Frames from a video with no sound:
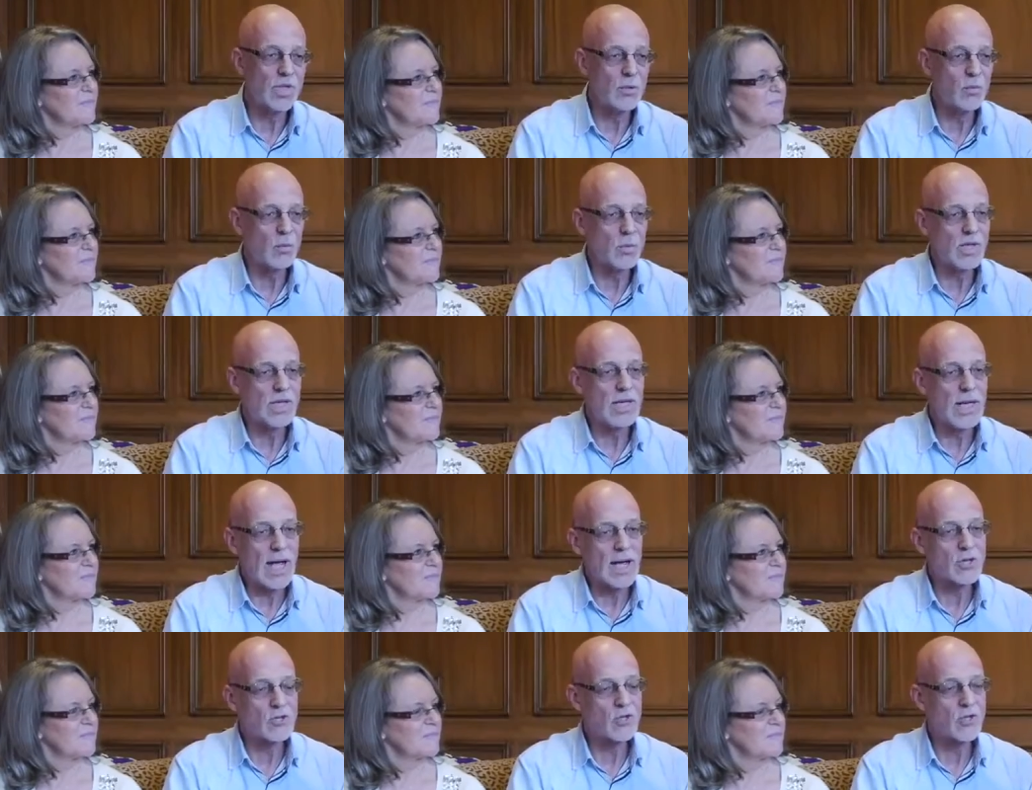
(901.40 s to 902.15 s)
Speaker 1: where
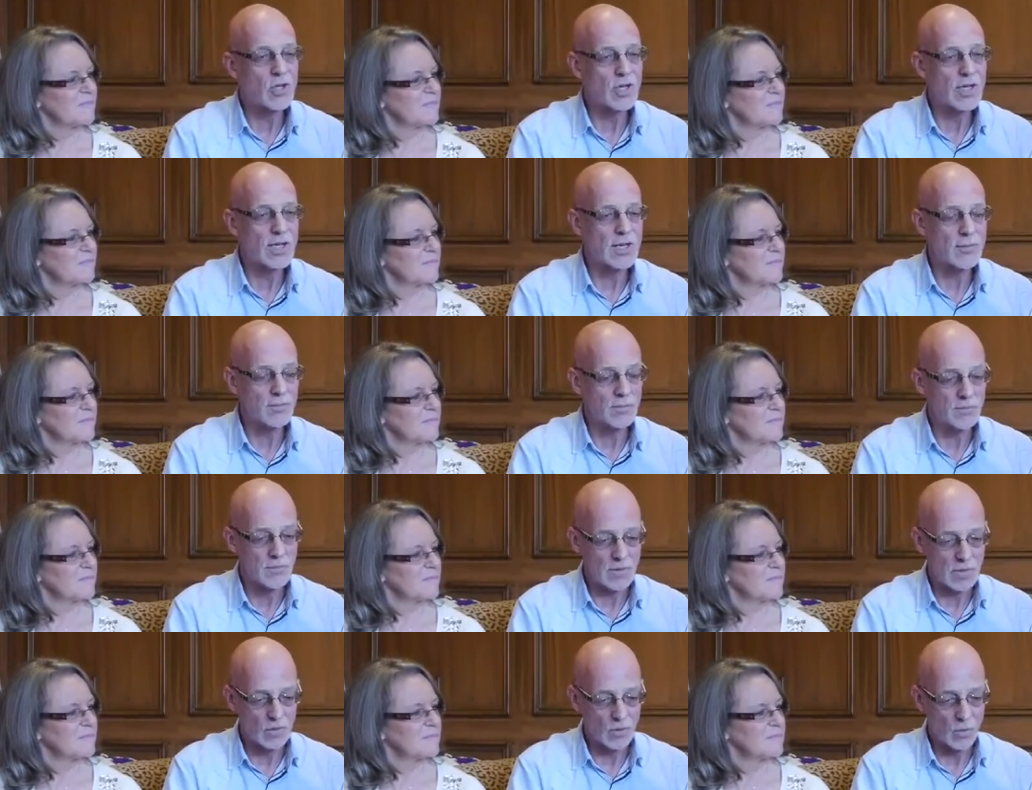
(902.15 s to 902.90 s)
we actually
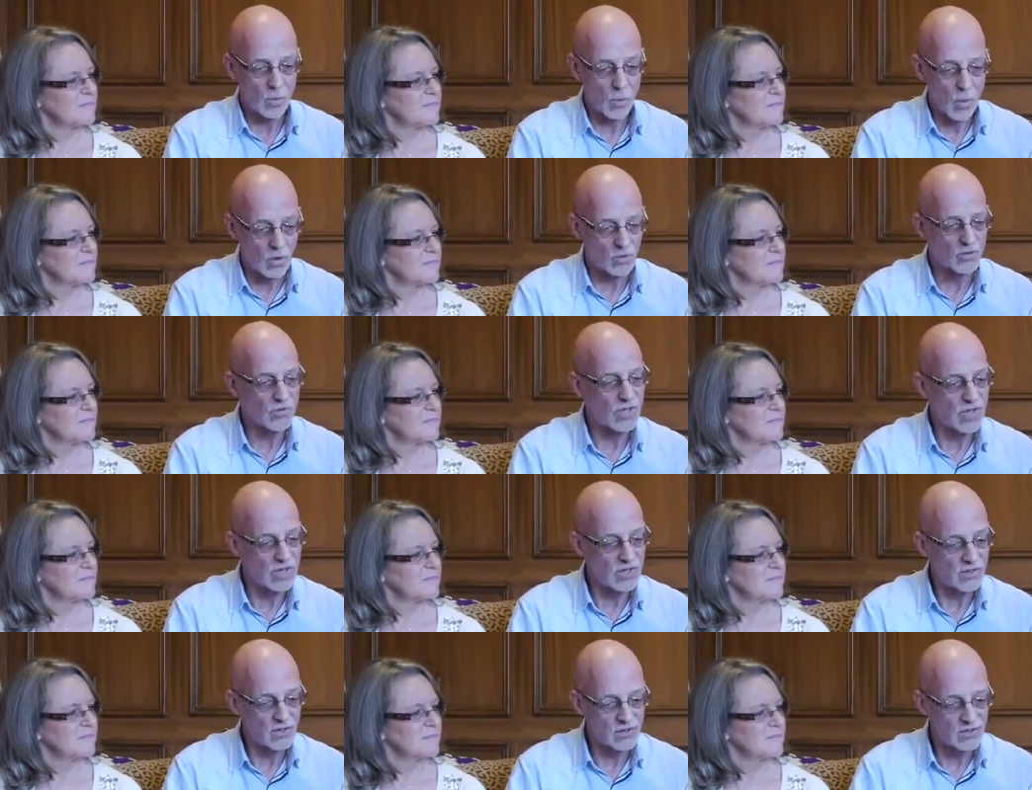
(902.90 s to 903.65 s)

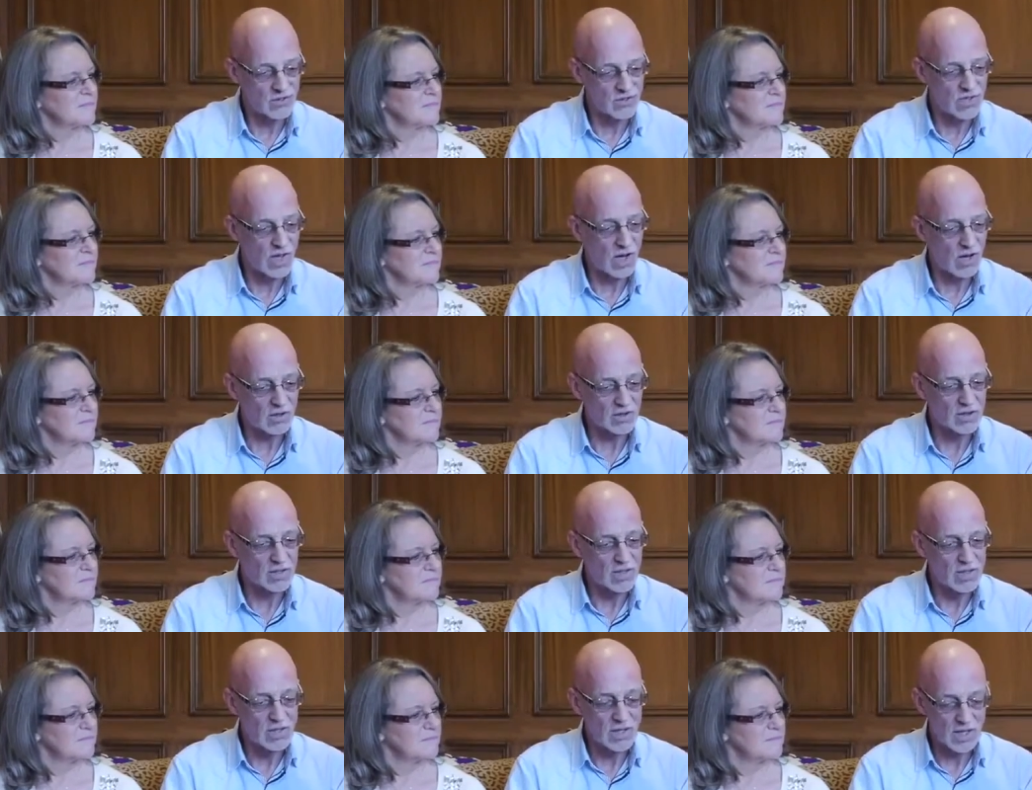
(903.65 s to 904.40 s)
wanted to
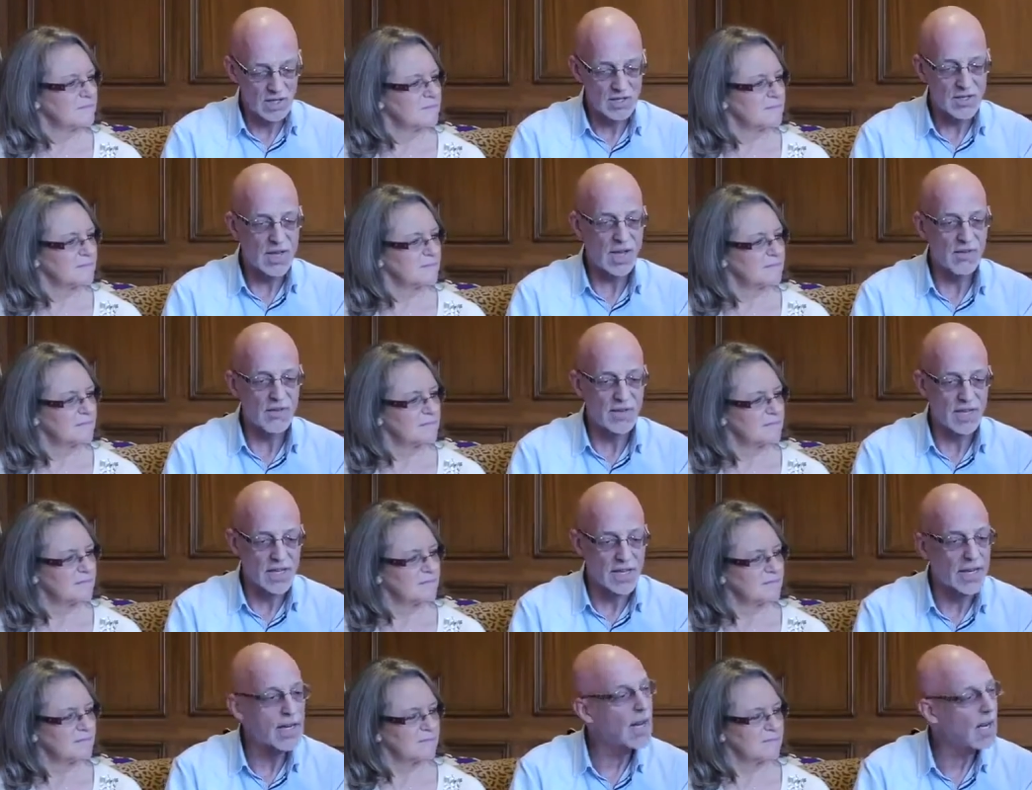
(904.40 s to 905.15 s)
start
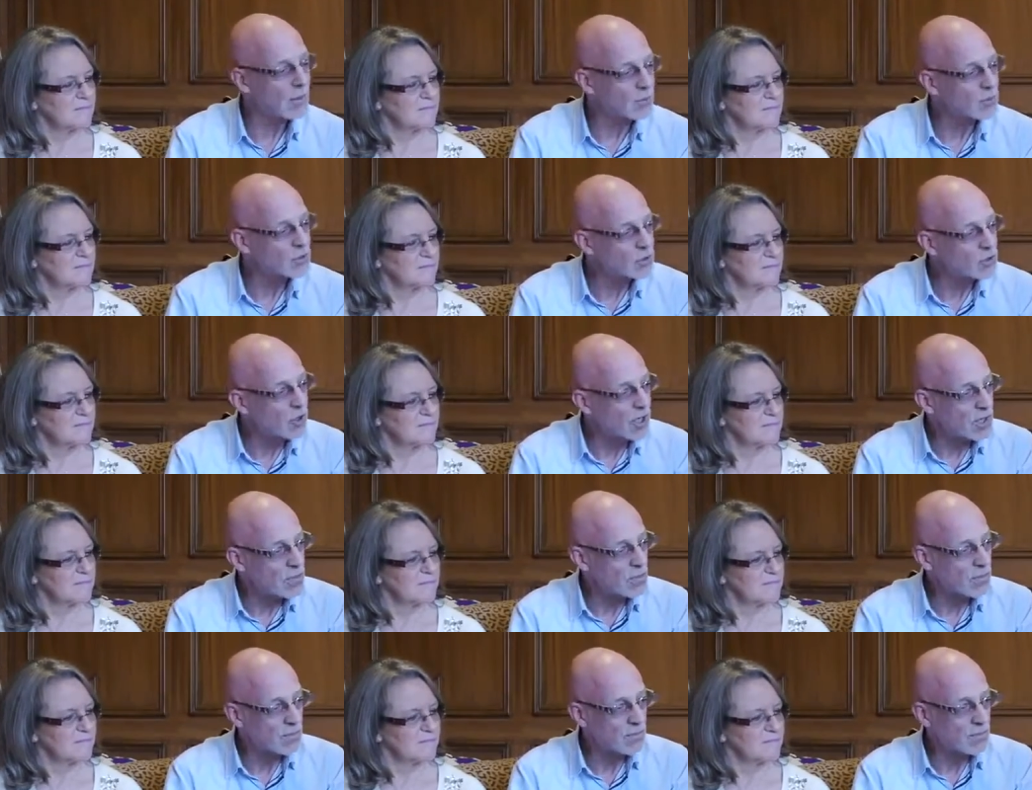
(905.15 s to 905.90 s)
another income stream
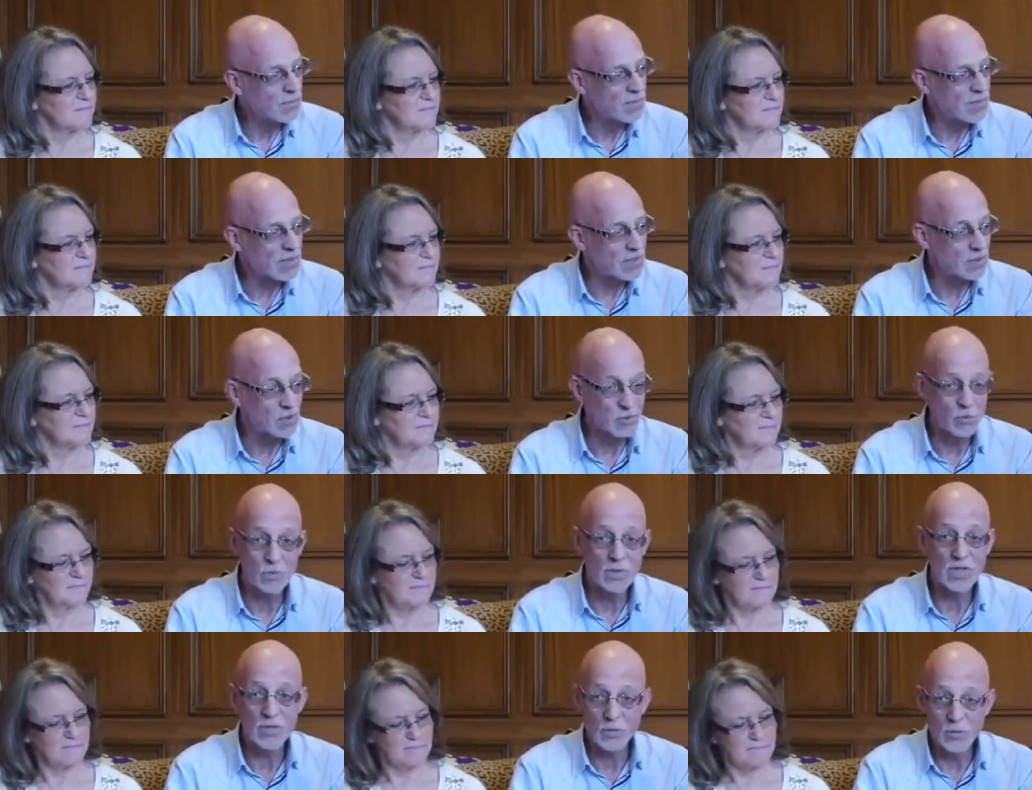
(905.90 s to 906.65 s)
mm-hmm.
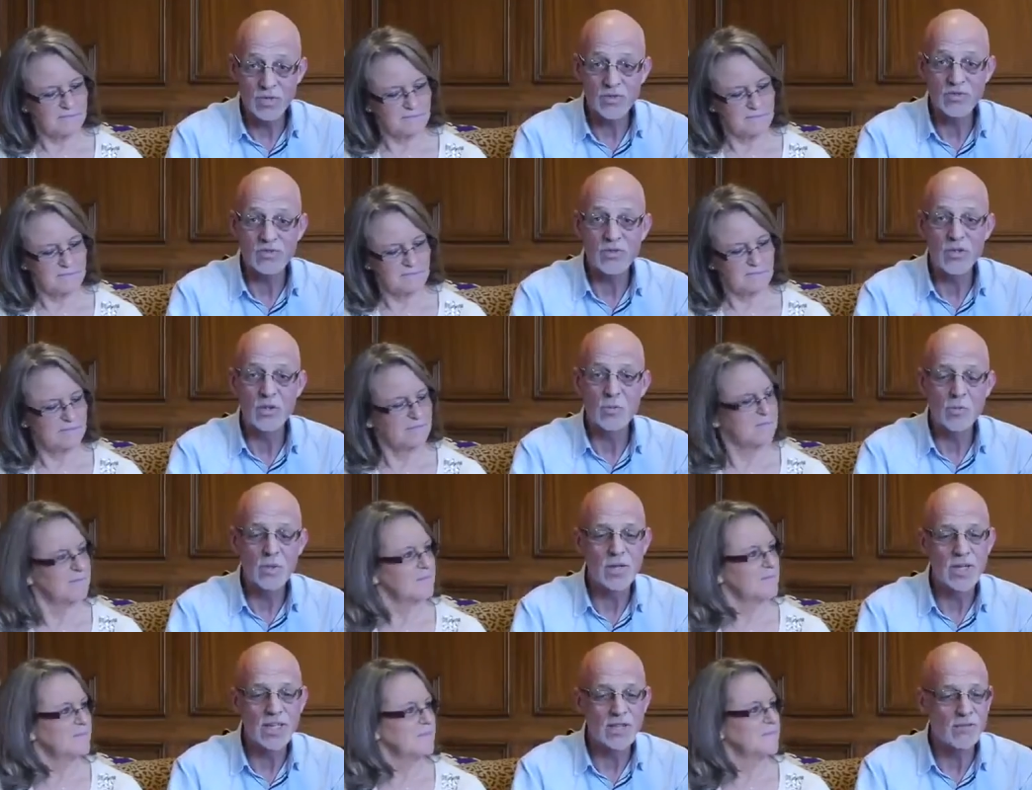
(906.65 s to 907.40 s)
because we're, we're
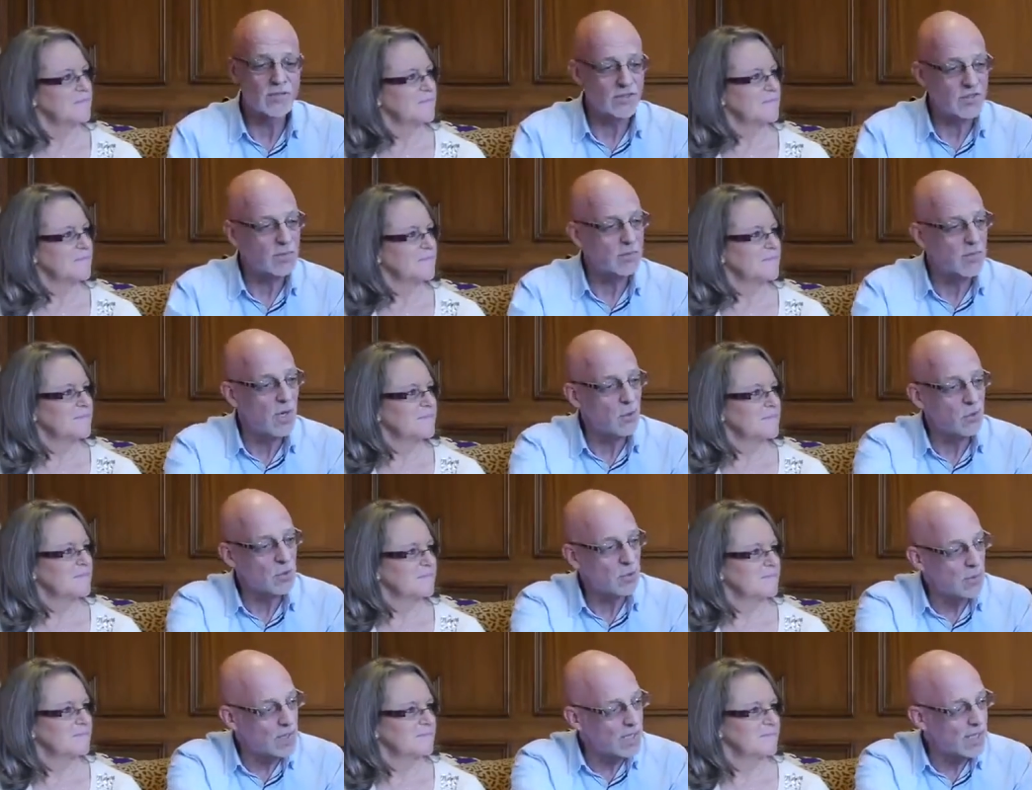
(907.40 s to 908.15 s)
firm believers in
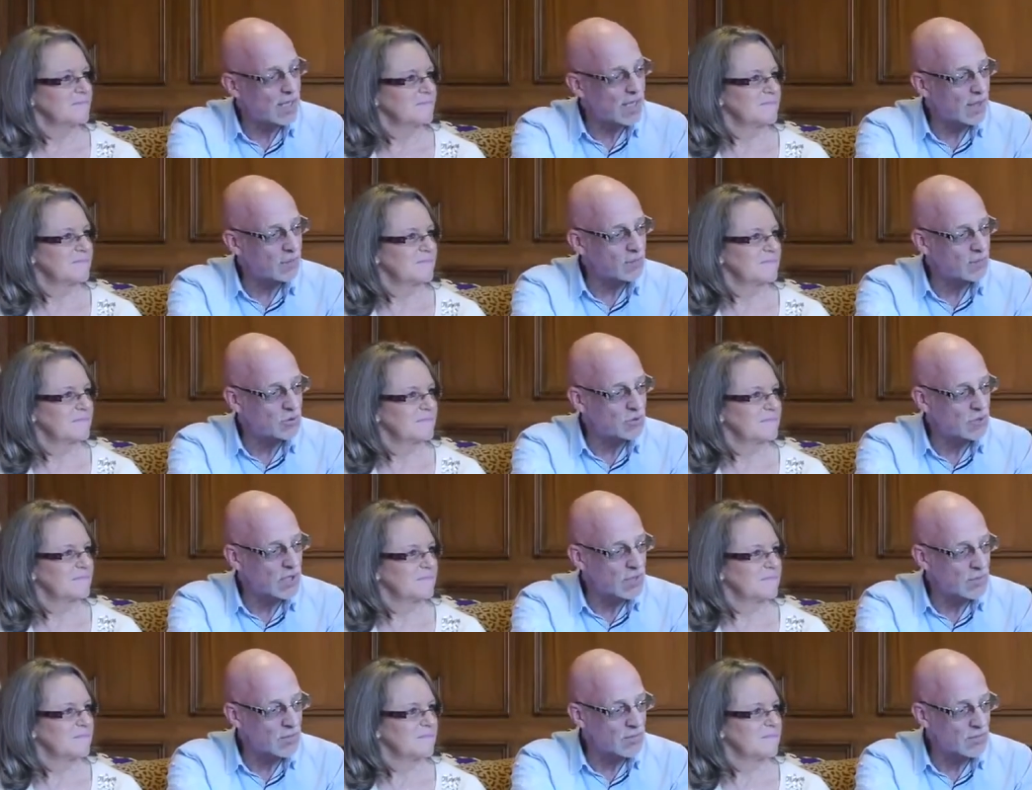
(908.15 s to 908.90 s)
multiple income
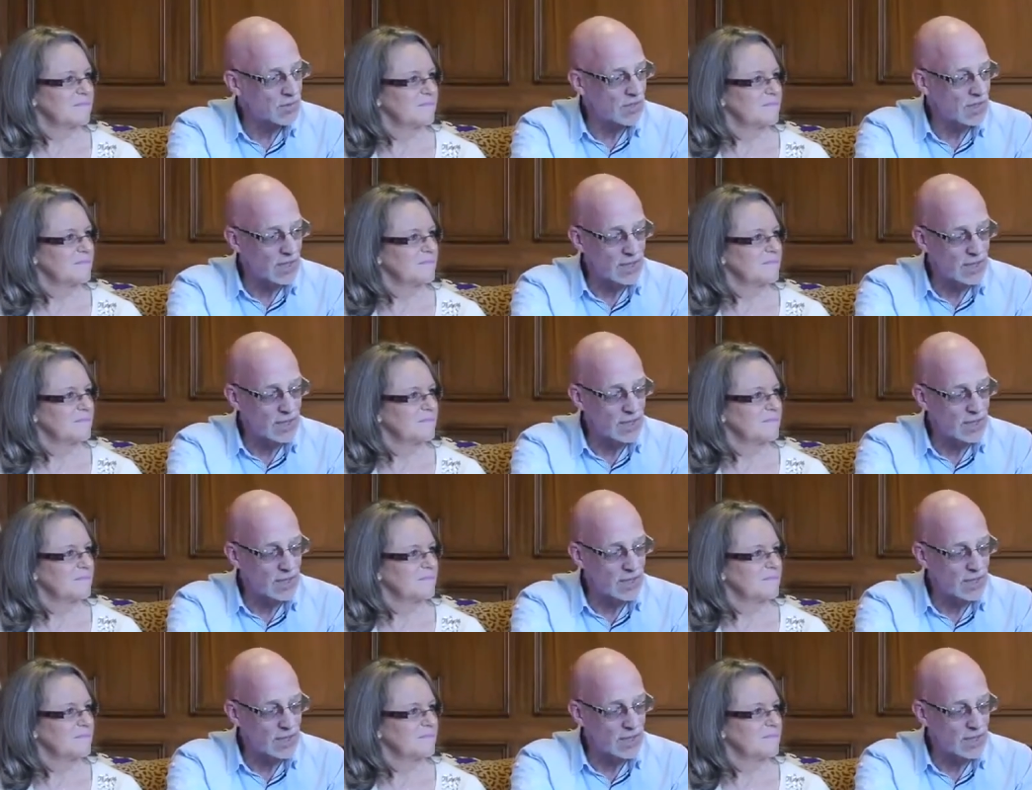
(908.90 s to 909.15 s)
streams.